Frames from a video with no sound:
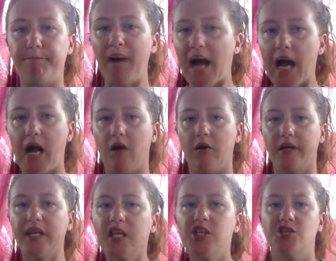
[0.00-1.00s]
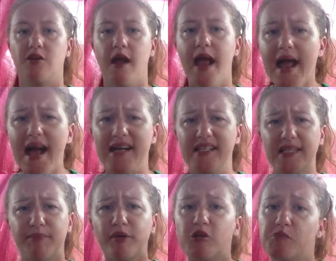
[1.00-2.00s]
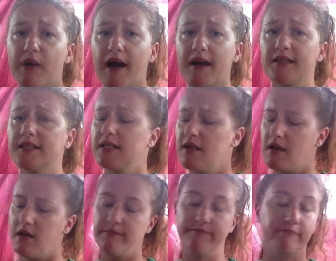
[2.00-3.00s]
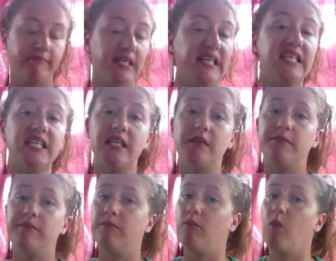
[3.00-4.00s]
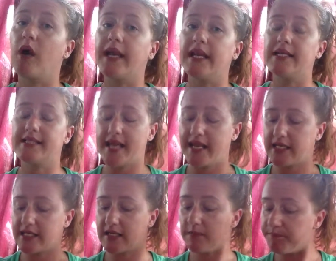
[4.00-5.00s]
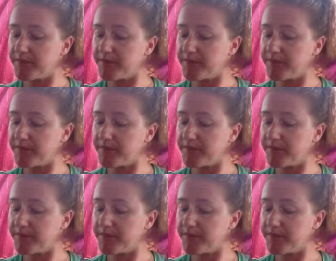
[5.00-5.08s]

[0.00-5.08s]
pow, kicked your ass, Birchbox. It did. What can I say? It did.